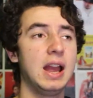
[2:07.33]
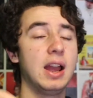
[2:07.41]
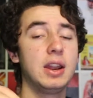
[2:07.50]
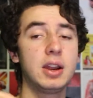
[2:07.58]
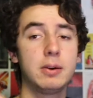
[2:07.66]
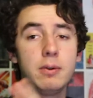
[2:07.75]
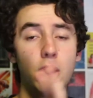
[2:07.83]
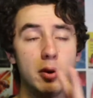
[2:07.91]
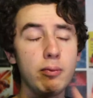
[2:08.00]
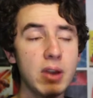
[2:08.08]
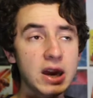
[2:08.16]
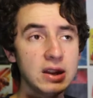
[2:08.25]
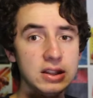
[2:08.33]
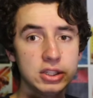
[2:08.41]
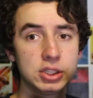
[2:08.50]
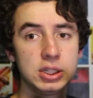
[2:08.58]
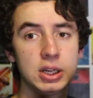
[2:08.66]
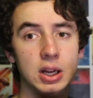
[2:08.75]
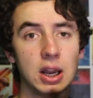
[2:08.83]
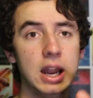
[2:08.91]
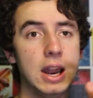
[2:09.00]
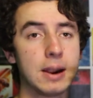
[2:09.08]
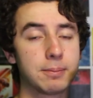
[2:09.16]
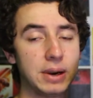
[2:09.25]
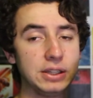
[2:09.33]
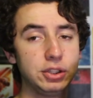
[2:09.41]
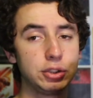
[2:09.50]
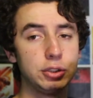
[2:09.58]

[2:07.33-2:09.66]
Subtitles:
And I reckon this year Bradley